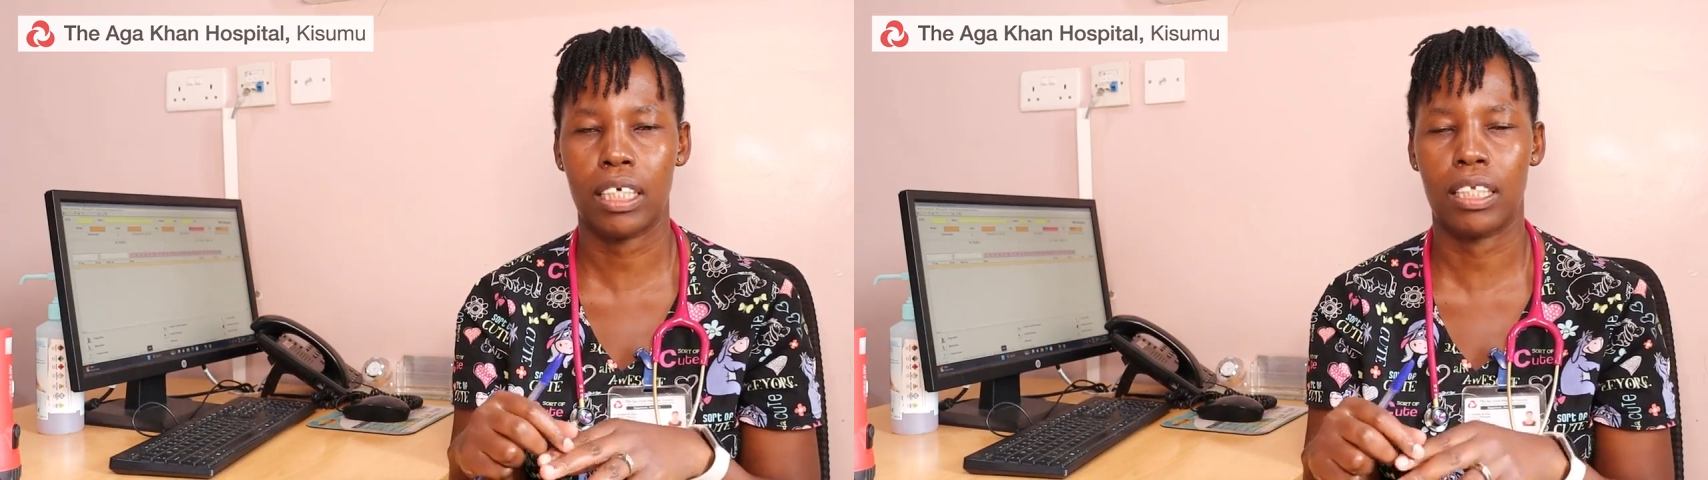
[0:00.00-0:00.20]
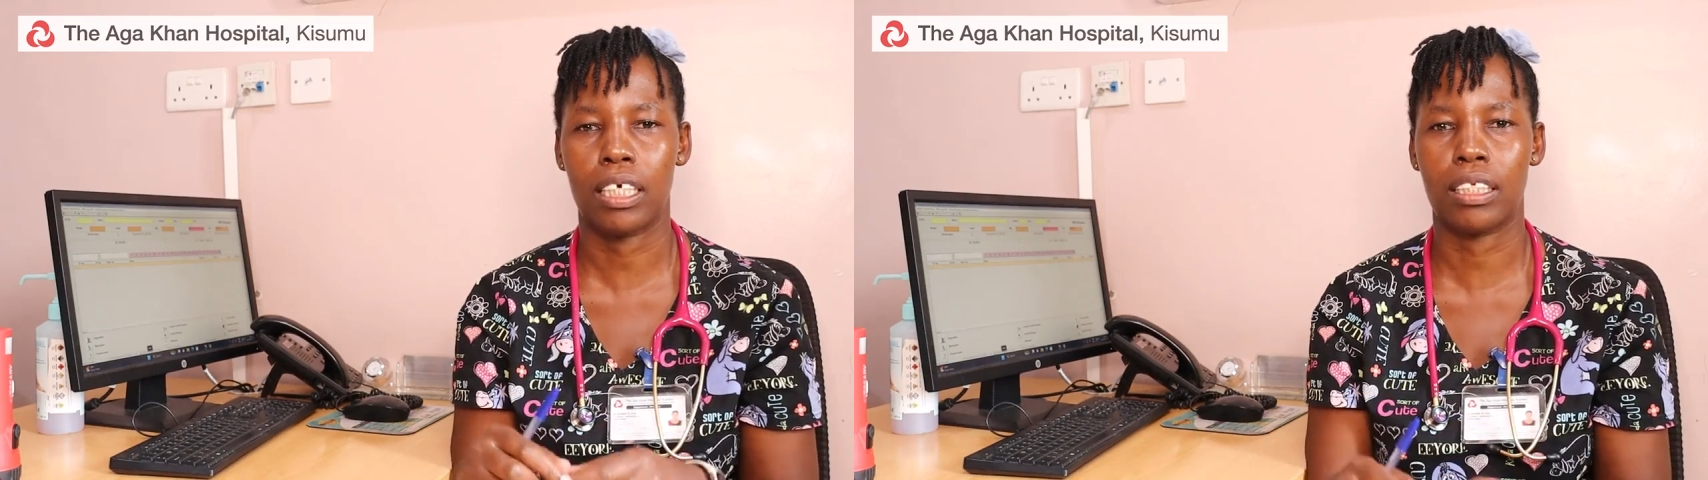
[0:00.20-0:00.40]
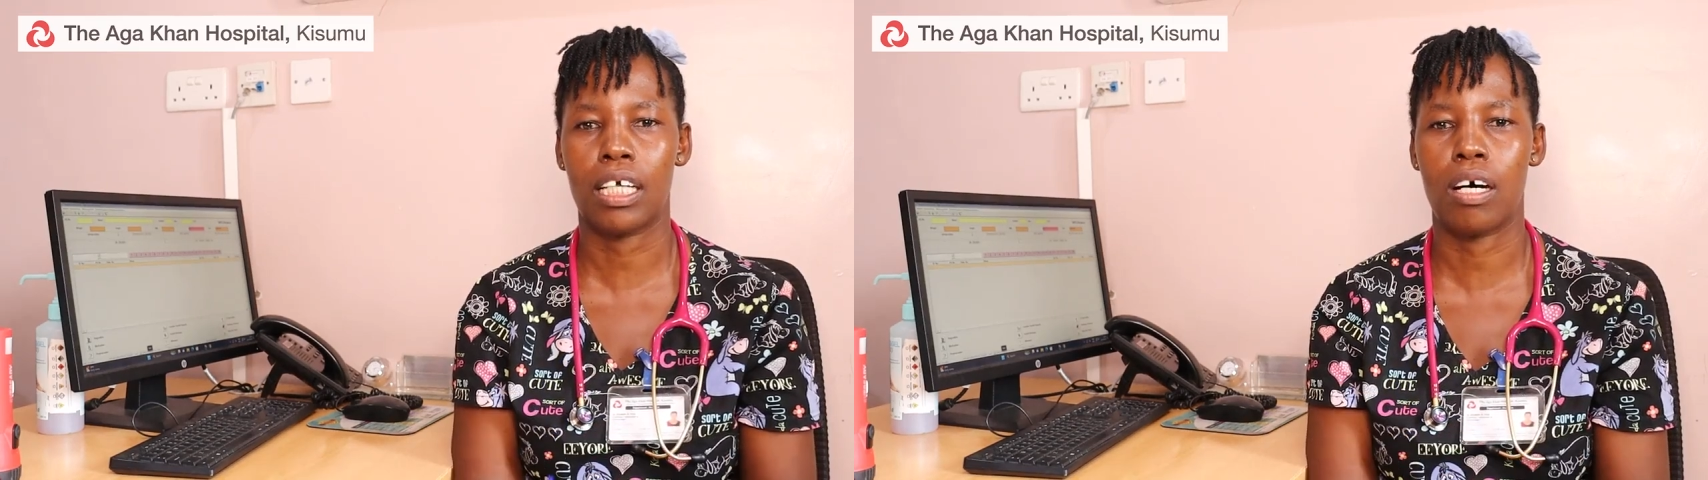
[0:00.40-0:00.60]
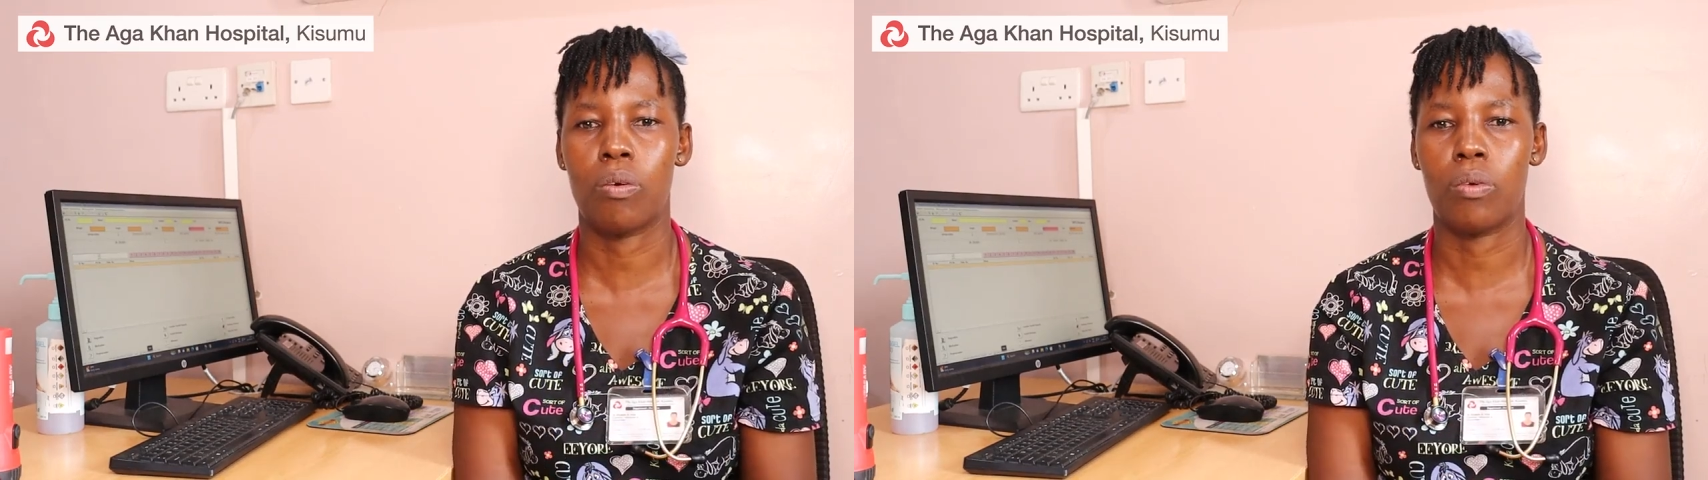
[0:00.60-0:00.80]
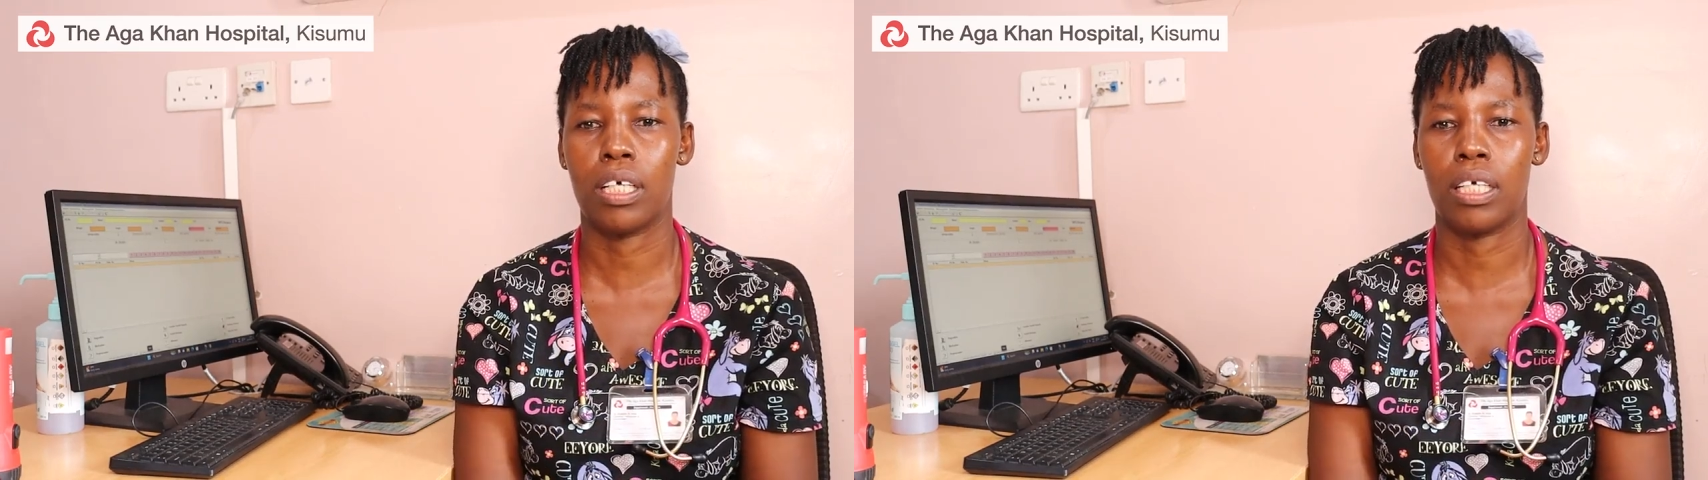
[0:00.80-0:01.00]
and that's how
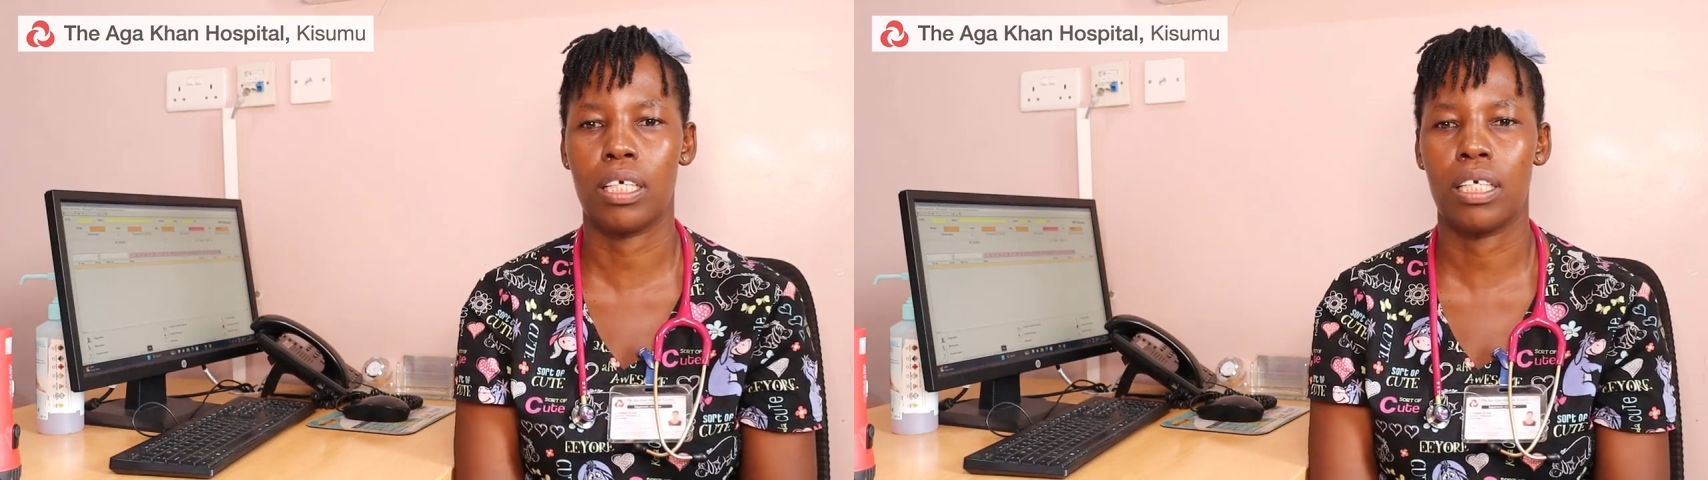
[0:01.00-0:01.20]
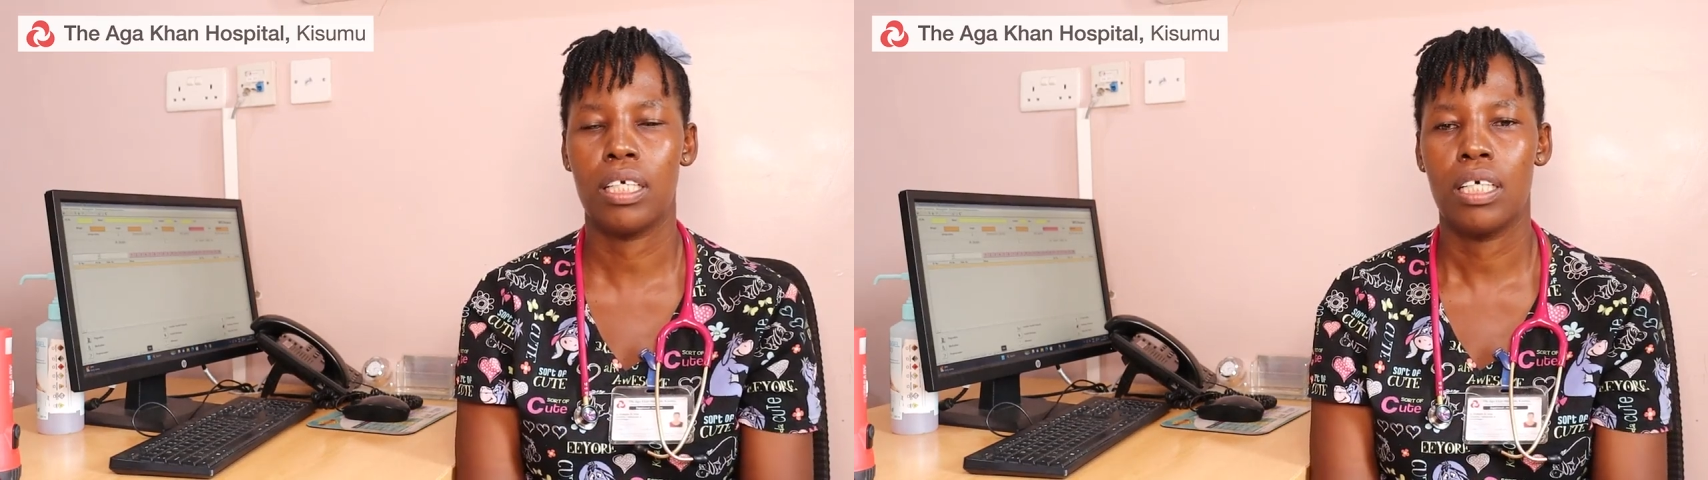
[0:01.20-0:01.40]
we